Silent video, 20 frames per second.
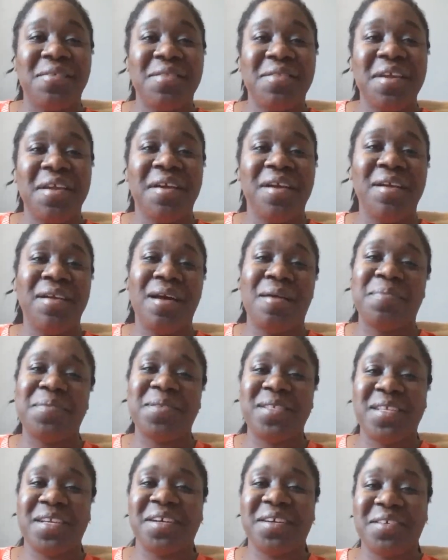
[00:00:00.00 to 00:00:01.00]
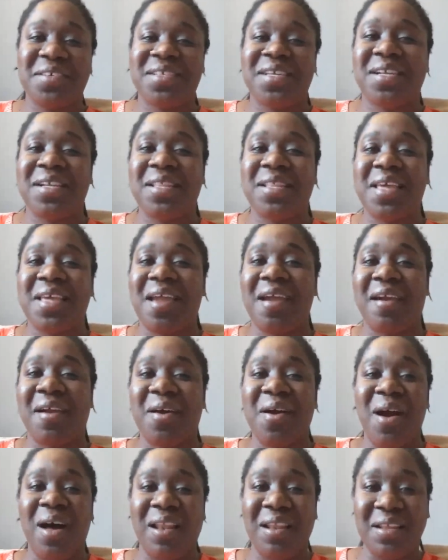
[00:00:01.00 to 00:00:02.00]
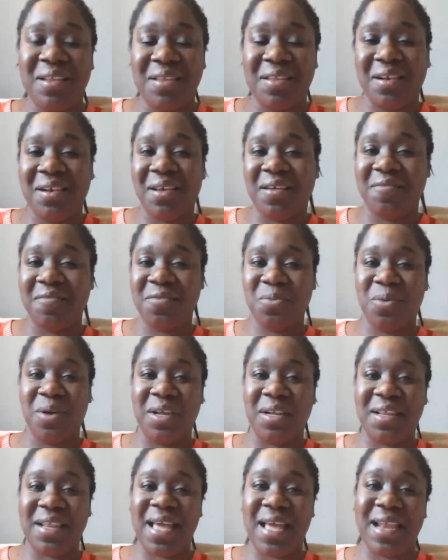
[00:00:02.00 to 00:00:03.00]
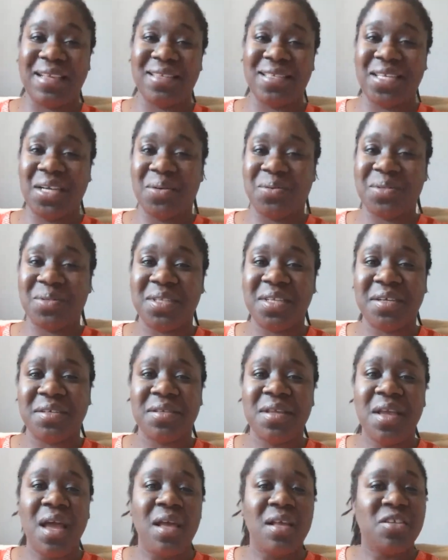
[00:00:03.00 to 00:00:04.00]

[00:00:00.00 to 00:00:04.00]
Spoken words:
They're upstairs and they are calling the loved one that is downstairs.